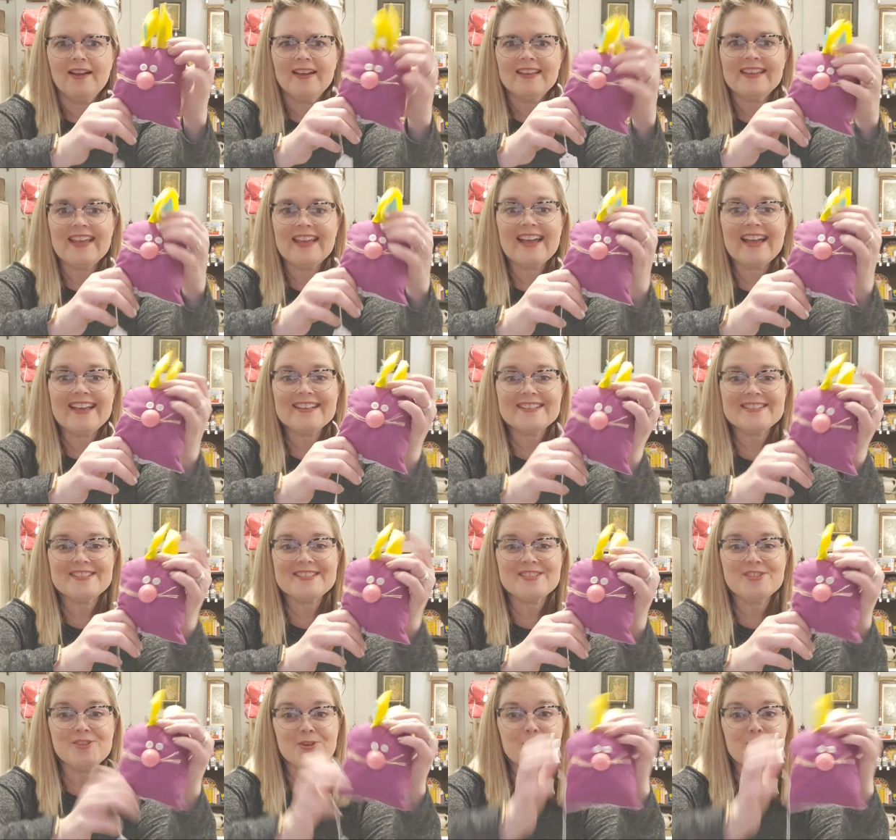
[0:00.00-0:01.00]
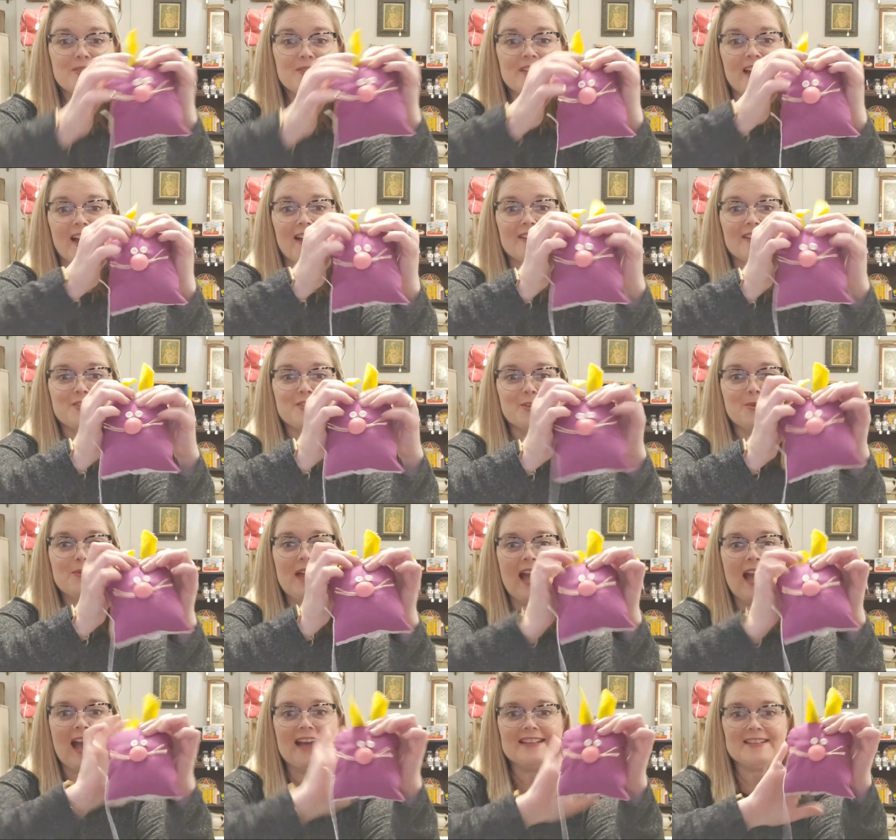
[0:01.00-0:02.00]
Yes, June does.
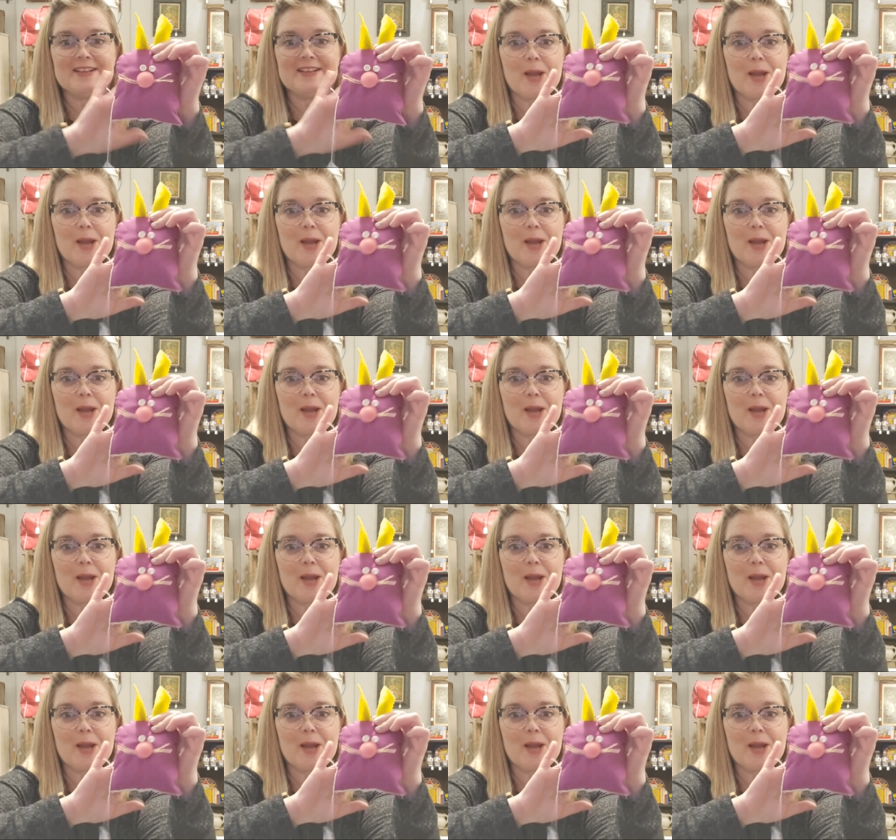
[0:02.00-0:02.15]
June has